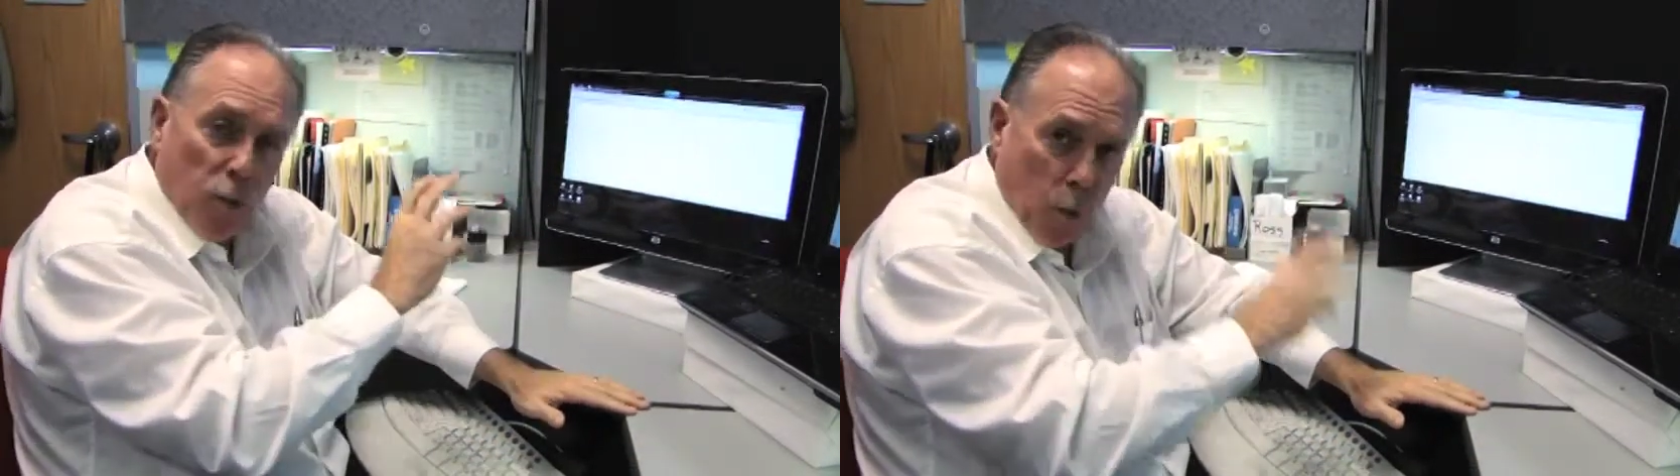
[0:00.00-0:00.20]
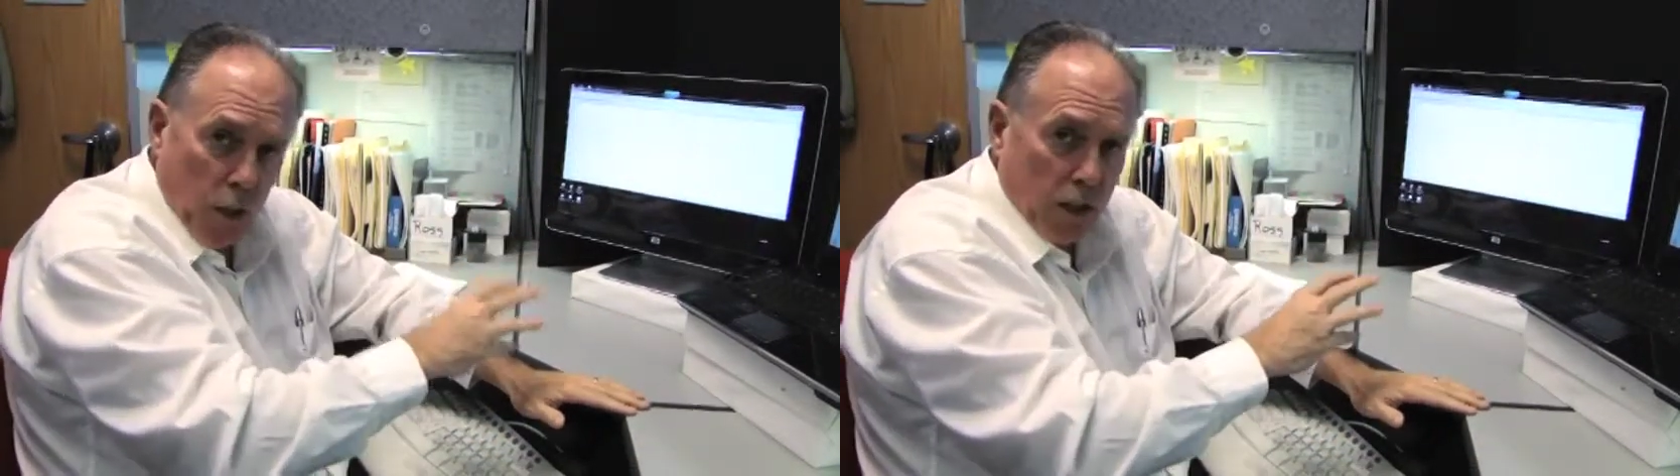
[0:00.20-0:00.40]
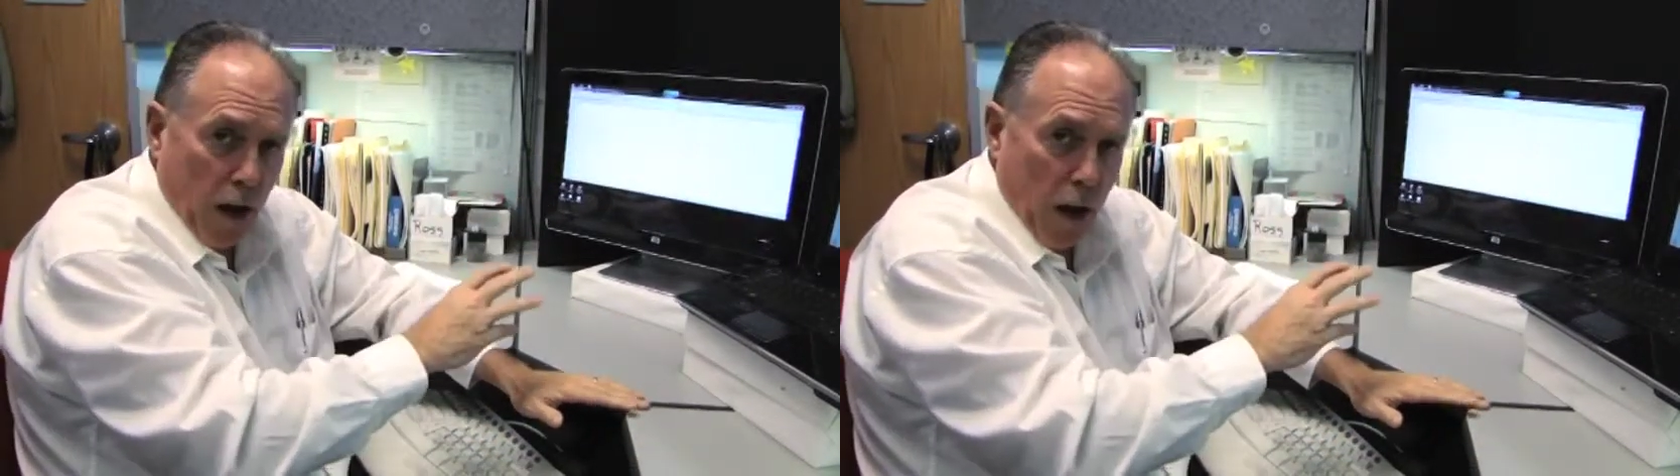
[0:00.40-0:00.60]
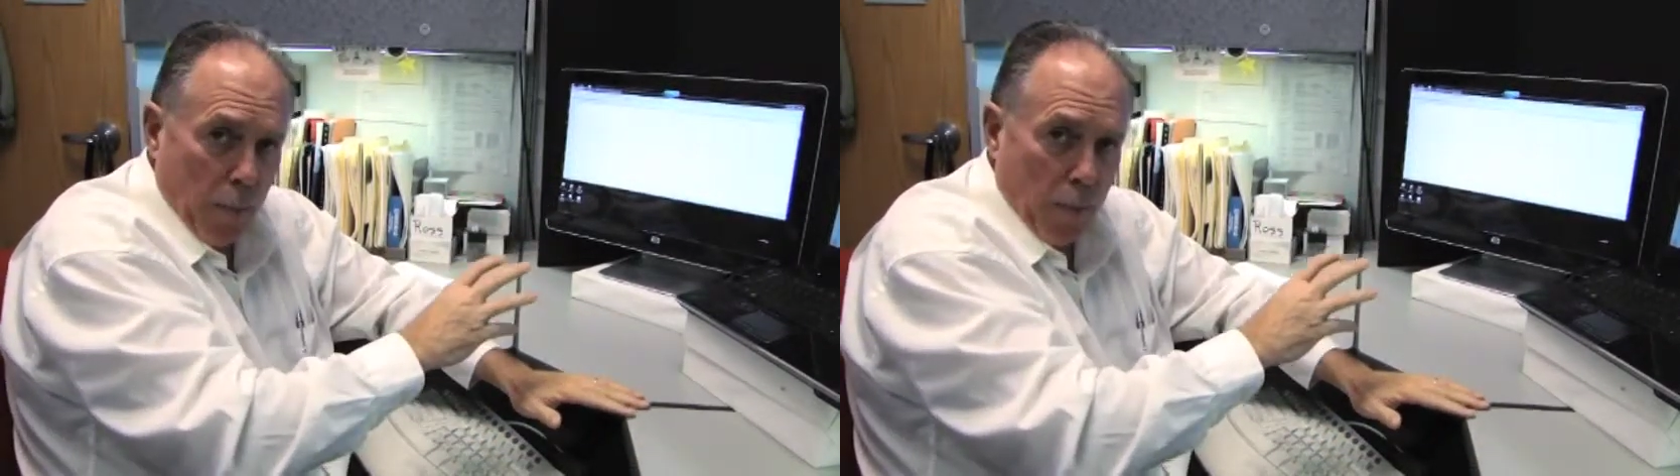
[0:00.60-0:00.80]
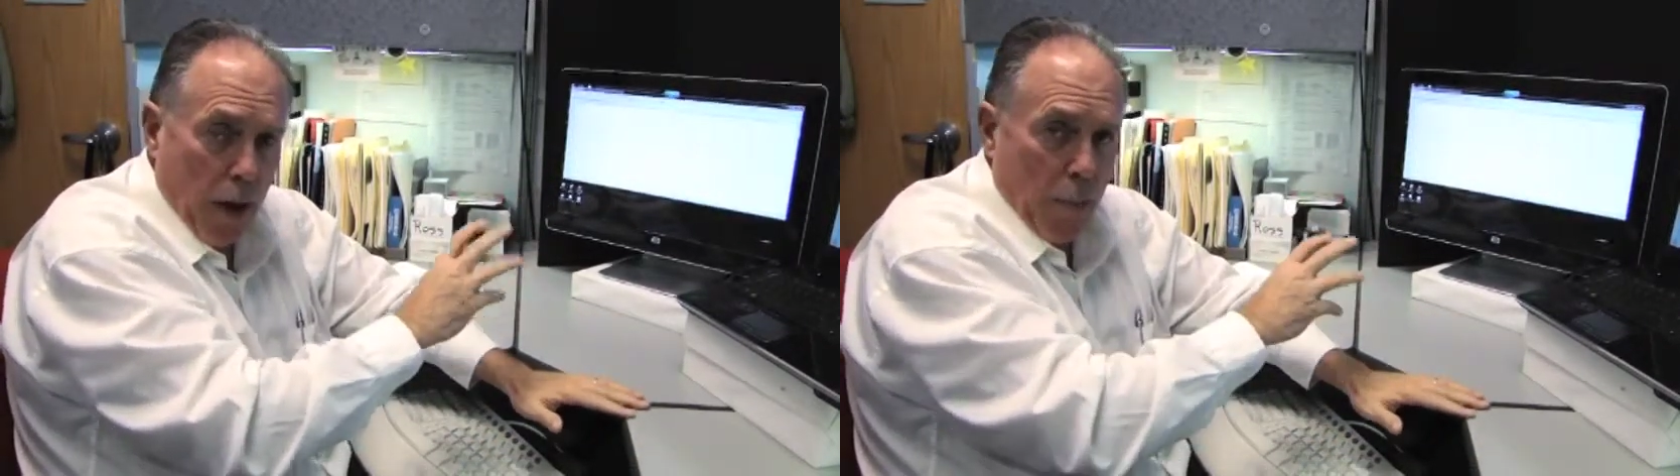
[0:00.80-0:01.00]
real
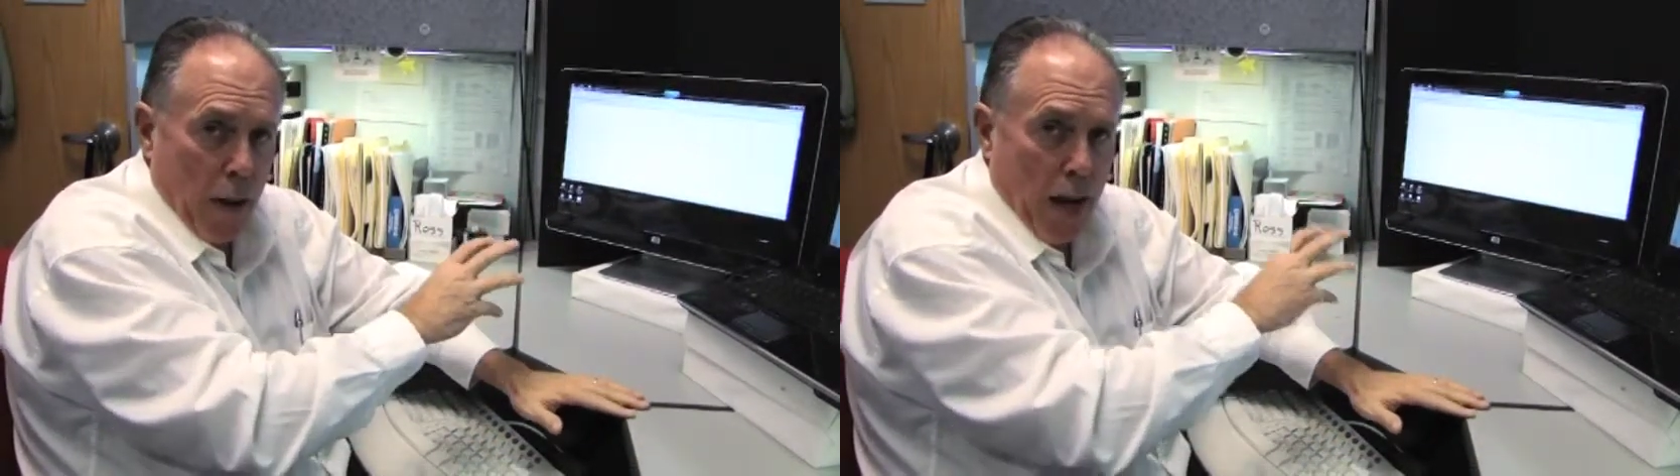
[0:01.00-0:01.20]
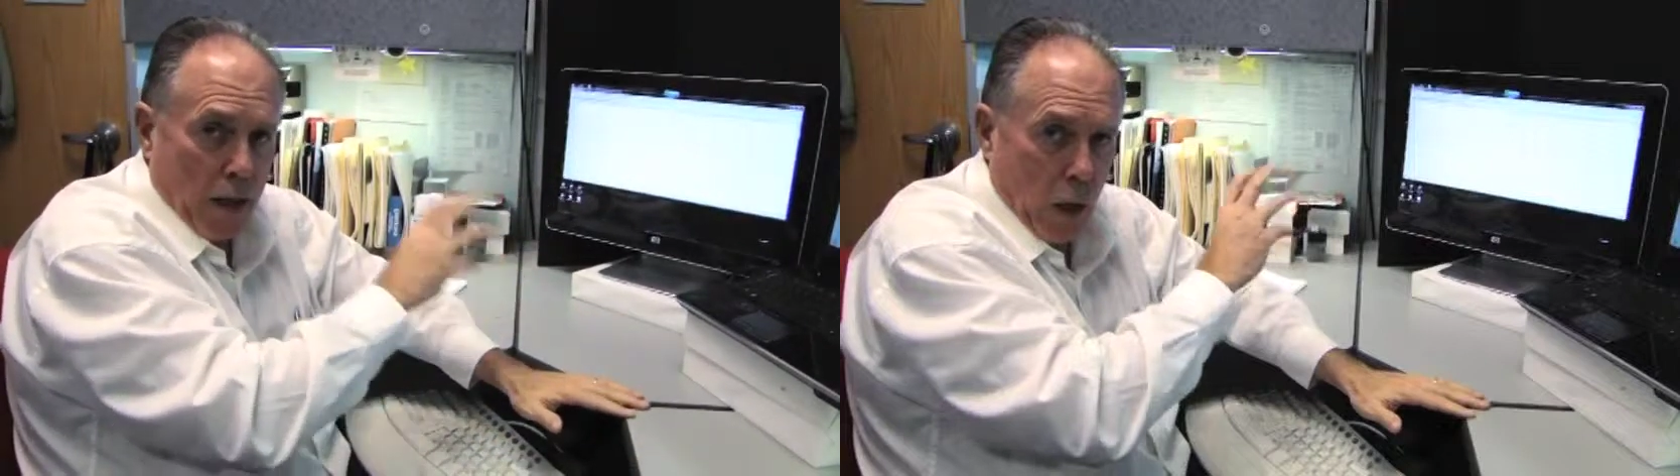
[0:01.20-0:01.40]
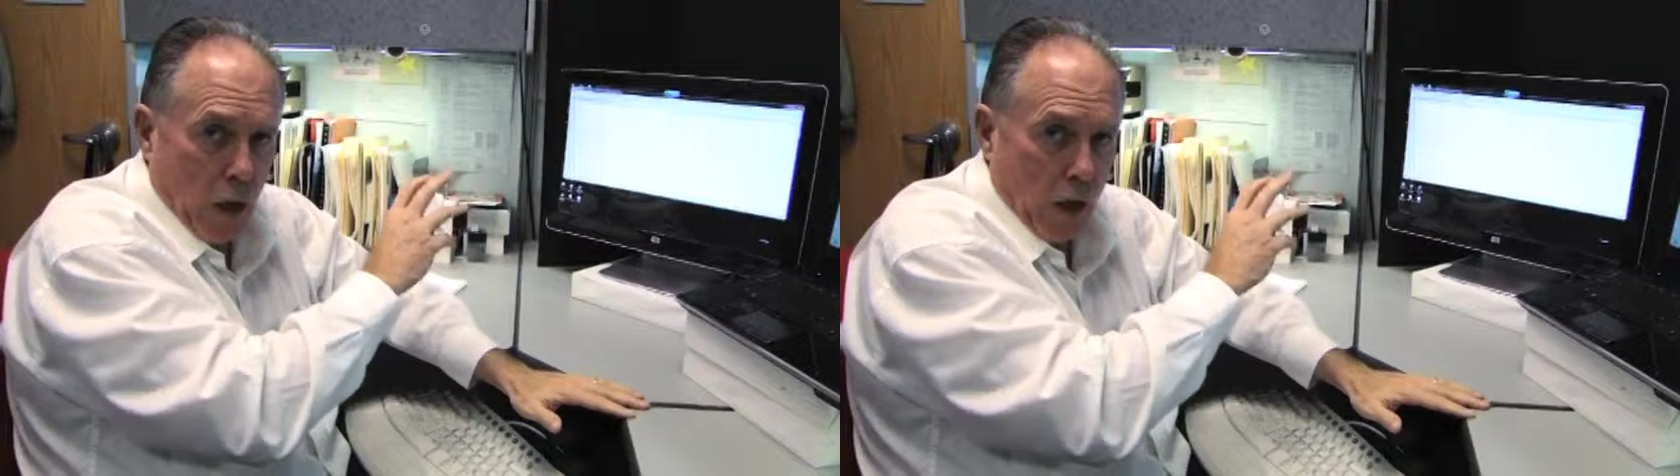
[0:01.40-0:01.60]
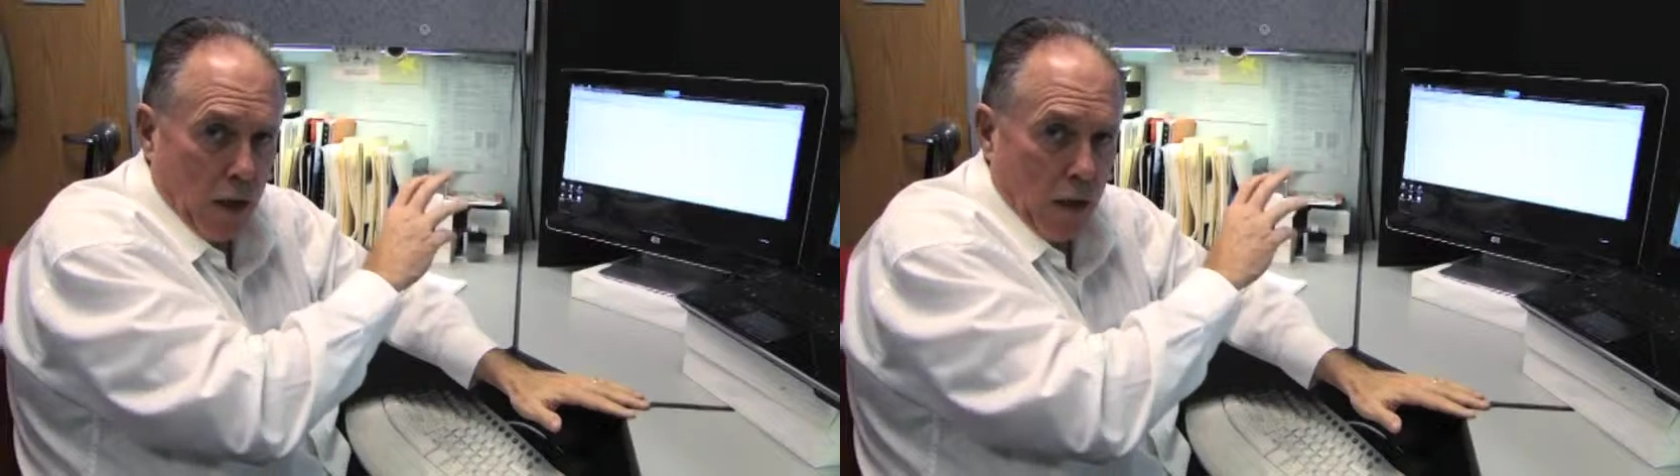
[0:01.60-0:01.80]
time by maglog,